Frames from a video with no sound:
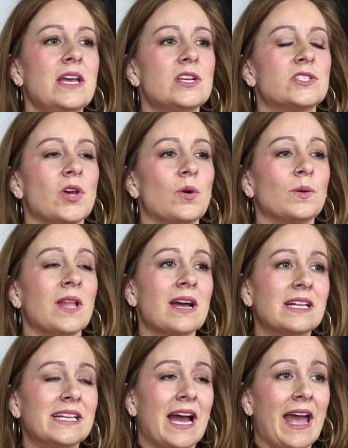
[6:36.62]
So
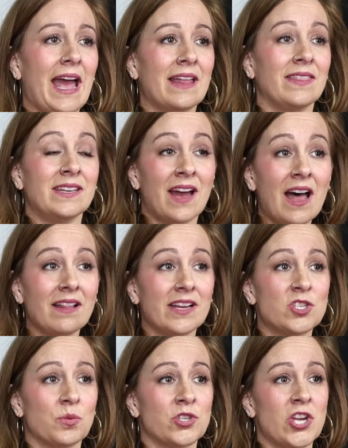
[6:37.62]
luckily I had the
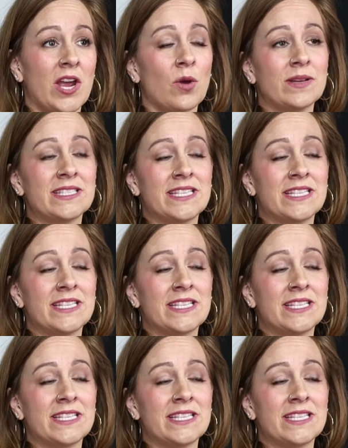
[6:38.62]
knowledge, which I always